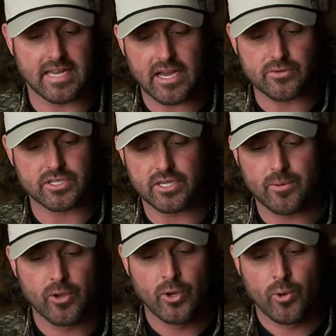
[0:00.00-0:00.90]
down to
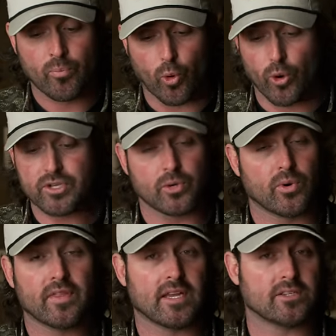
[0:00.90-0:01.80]
you. Or is he
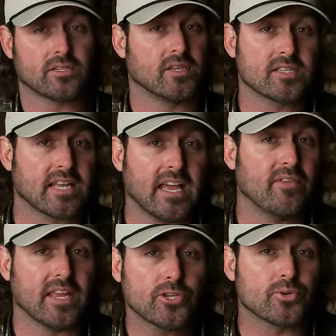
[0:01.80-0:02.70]
one that just doesn't
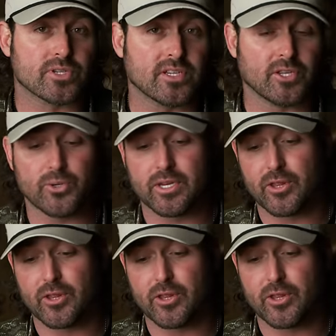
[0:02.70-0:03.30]
have any interest in you?